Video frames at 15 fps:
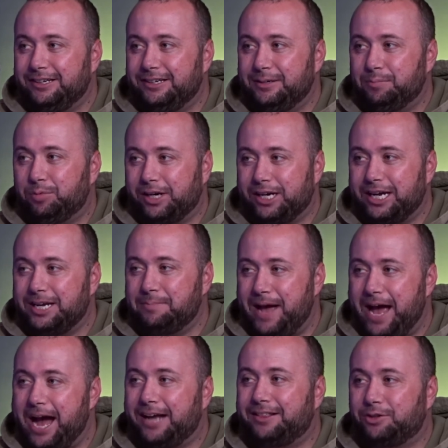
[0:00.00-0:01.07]
bringing
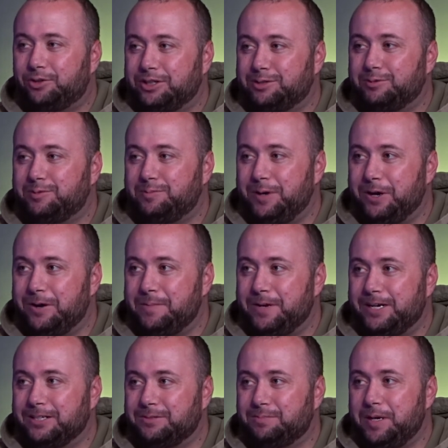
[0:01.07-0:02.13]
back the Christmas spirit
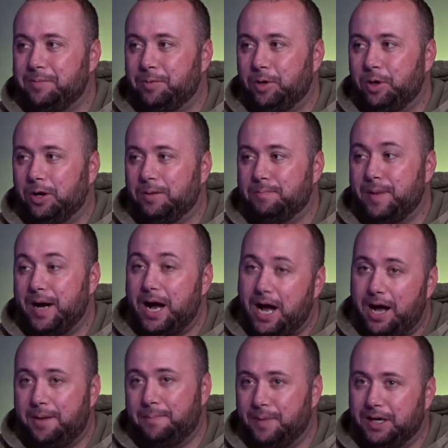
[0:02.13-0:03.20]
because people are bah
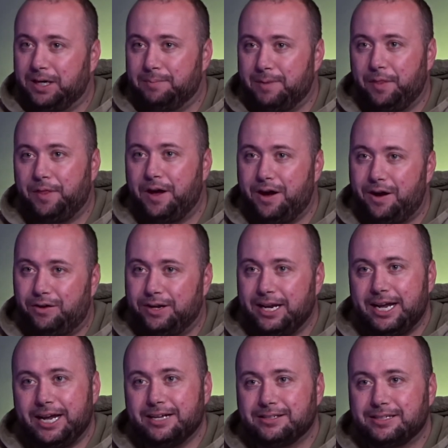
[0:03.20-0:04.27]
humbug about the
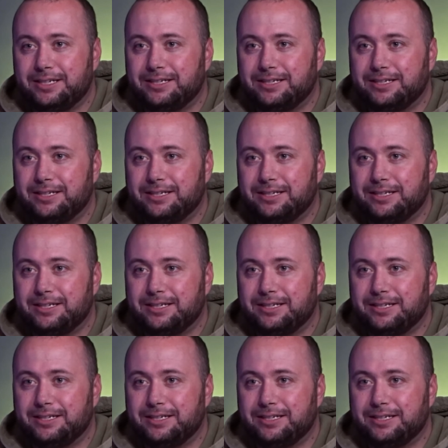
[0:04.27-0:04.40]
holidays.